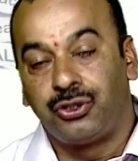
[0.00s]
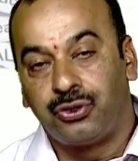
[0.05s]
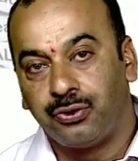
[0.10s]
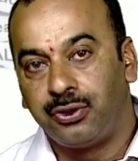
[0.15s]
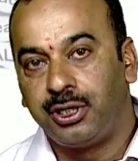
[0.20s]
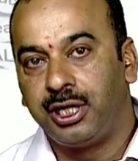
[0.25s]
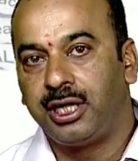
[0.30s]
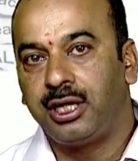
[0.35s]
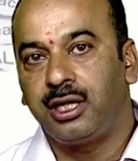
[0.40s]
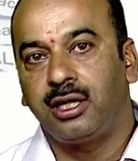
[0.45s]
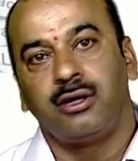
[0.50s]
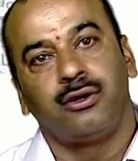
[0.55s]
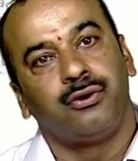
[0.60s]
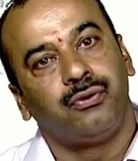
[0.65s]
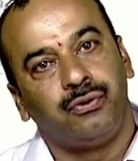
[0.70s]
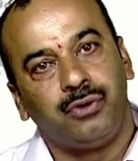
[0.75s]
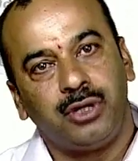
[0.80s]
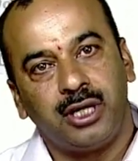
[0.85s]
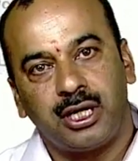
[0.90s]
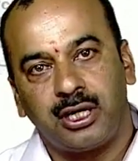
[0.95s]
Today,
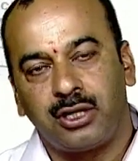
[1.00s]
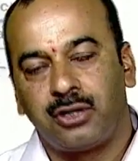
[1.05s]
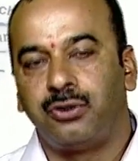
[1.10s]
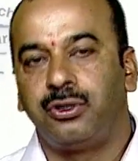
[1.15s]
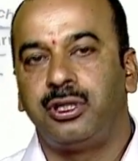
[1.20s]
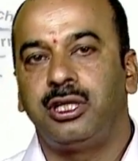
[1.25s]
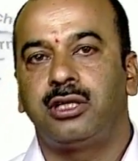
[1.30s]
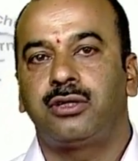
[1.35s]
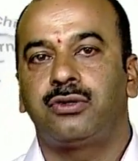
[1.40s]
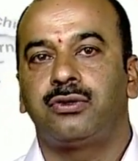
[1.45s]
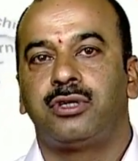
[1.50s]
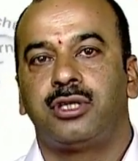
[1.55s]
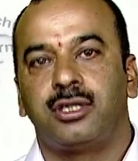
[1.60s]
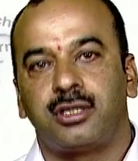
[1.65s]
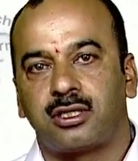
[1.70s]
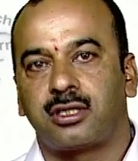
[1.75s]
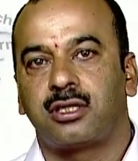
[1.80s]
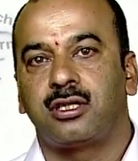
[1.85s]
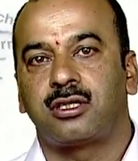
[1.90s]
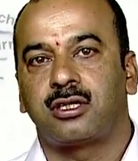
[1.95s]
we are going to
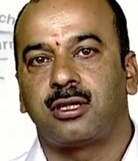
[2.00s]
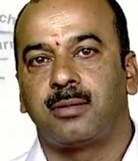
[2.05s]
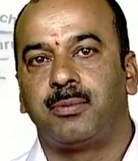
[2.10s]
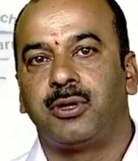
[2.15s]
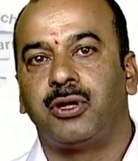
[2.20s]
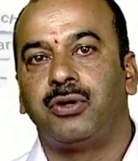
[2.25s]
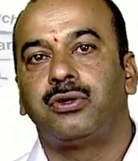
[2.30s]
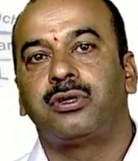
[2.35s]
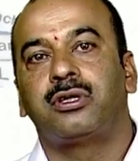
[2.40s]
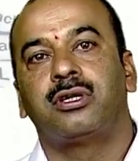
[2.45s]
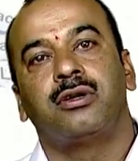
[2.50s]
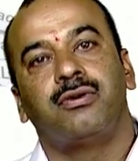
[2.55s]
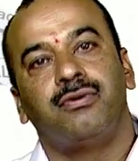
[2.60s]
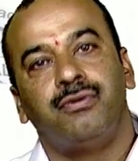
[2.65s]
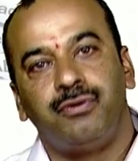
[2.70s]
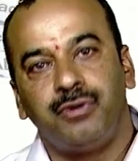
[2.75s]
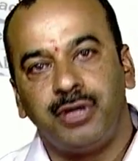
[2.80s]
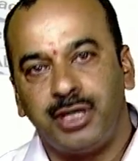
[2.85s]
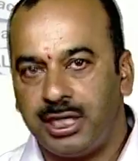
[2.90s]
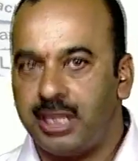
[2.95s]
discuss about
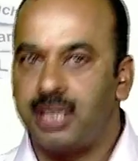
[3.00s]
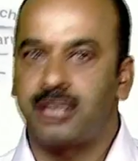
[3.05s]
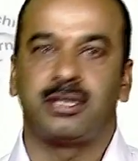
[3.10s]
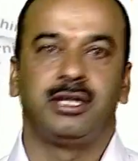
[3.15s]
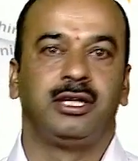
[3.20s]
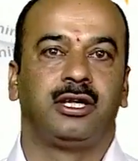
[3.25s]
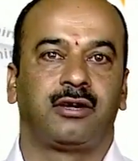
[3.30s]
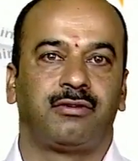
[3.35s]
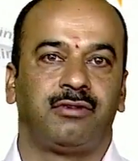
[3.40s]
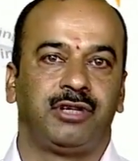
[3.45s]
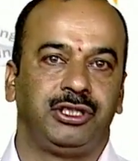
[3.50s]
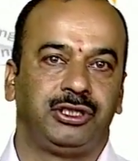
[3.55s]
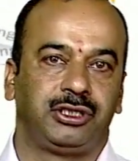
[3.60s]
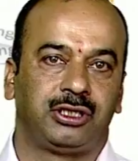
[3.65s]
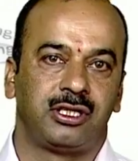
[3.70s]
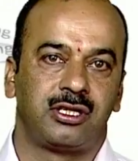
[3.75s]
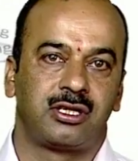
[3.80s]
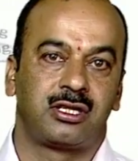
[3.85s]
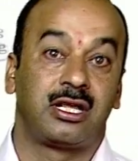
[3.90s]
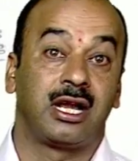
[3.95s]
various
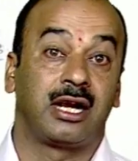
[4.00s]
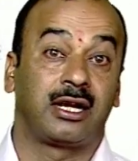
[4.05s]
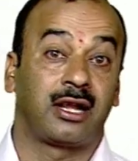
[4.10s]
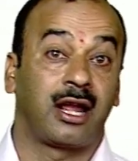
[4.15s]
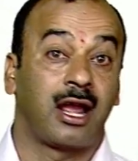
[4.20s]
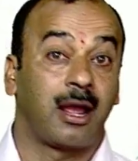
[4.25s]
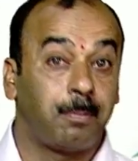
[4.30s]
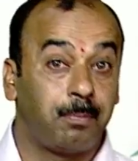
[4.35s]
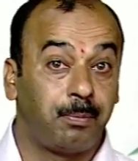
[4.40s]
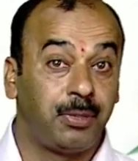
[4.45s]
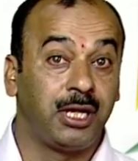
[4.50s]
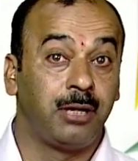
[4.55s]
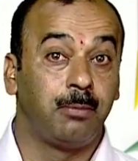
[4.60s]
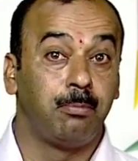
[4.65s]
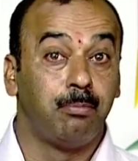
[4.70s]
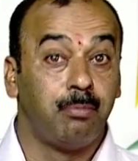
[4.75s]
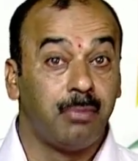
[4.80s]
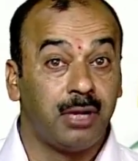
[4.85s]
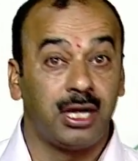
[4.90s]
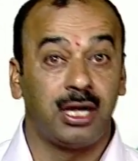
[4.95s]
interventions that have
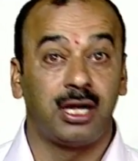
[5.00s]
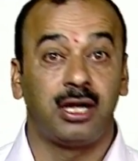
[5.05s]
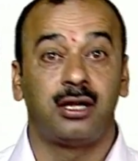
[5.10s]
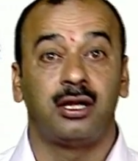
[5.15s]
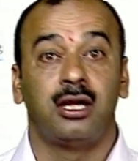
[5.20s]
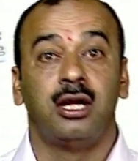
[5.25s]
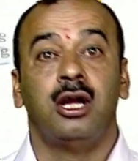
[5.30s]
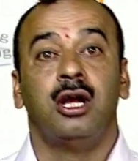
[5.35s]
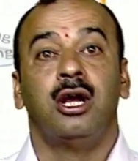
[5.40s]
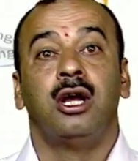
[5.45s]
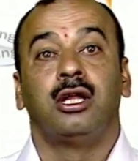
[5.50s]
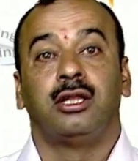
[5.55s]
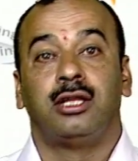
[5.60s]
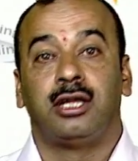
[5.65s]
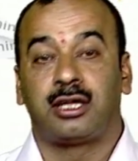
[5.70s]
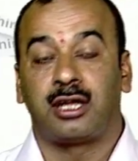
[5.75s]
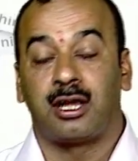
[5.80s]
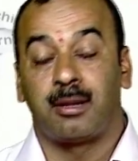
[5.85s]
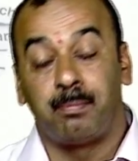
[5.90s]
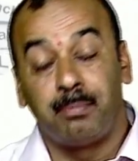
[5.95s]
been made,
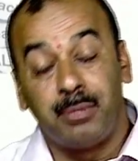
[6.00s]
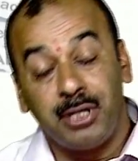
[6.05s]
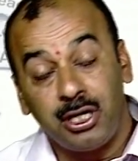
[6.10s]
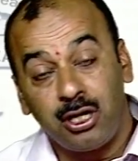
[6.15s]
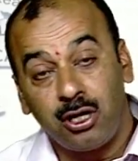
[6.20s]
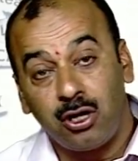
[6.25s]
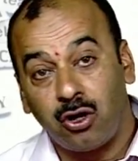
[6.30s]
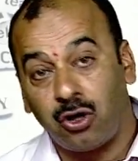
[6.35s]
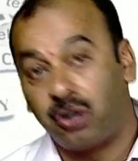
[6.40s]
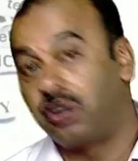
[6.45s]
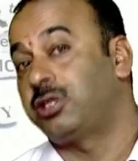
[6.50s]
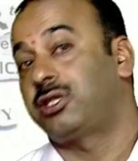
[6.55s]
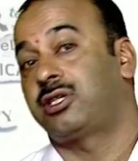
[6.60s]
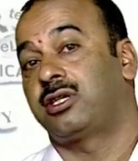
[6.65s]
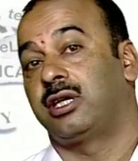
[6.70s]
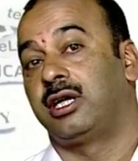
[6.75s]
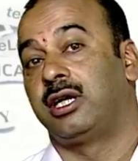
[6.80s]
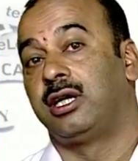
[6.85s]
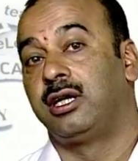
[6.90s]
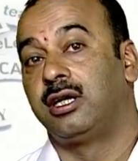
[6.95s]
that have been
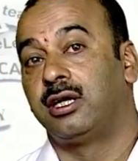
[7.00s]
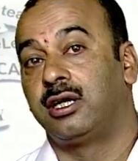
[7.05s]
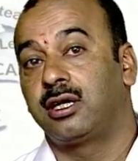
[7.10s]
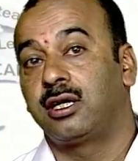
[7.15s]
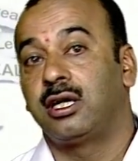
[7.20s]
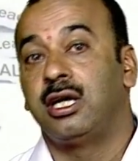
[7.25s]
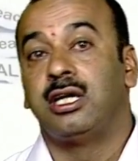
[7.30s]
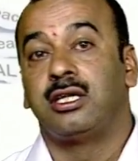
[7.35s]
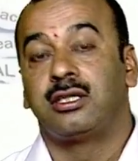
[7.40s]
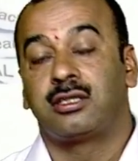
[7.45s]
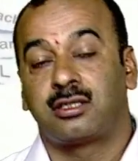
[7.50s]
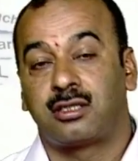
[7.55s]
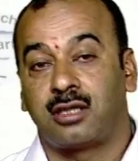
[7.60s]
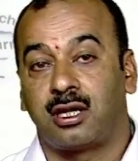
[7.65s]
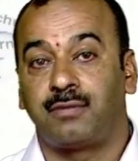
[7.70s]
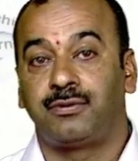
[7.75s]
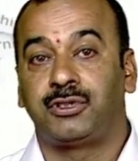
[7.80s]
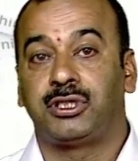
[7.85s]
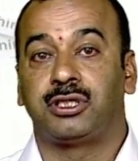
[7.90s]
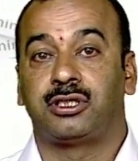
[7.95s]
launched under
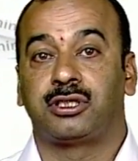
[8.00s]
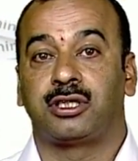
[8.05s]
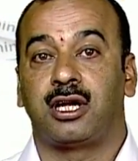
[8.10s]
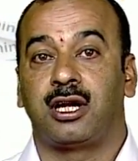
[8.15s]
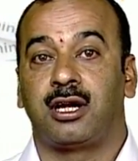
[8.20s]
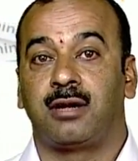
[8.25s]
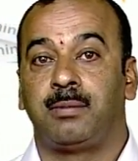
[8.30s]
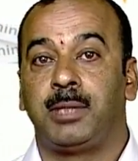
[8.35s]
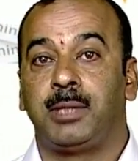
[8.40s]
Sarv Shiksha